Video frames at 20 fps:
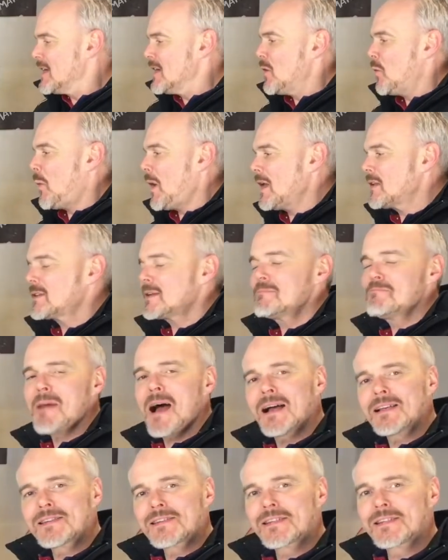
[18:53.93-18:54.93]
Welding
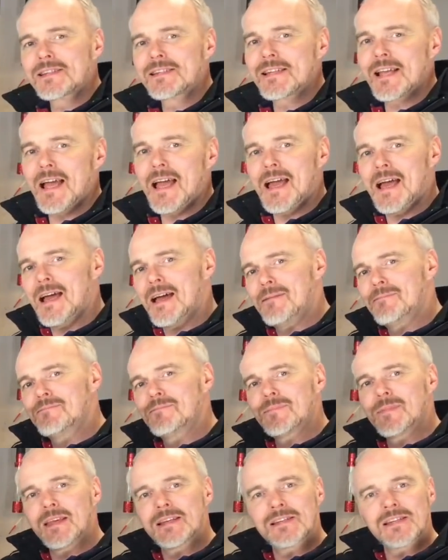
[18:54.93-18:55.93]
masks,
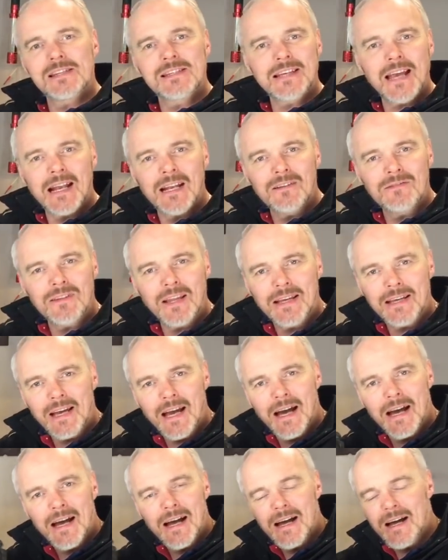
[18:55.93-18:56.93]
this is kind of like
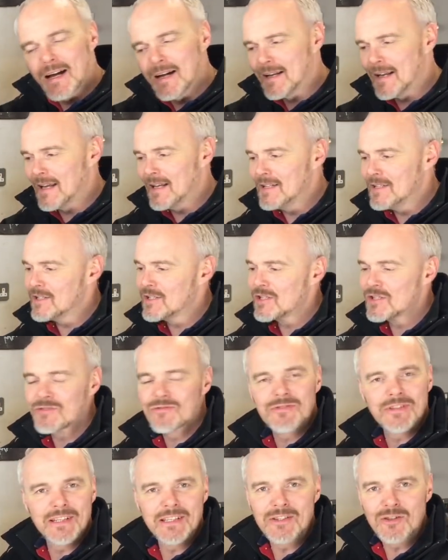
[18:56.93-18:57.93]
an
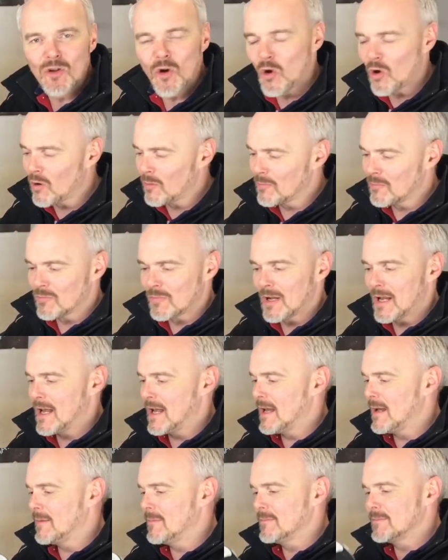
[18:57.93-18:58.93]
industry norm
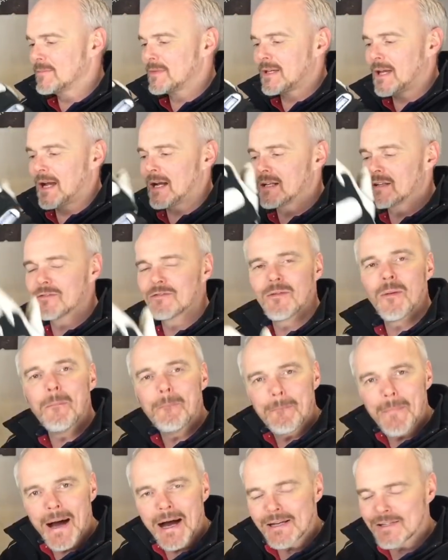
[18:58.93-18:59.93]
kind of
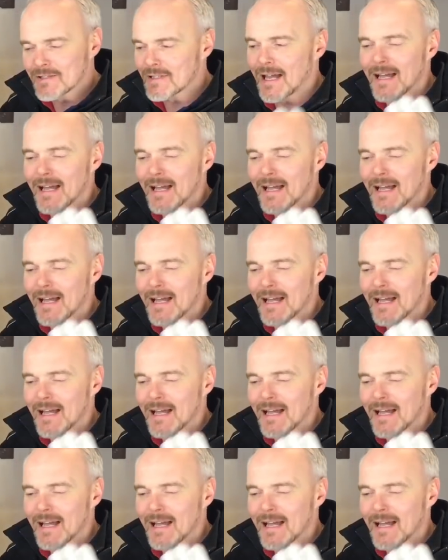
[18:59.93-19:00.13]
mask.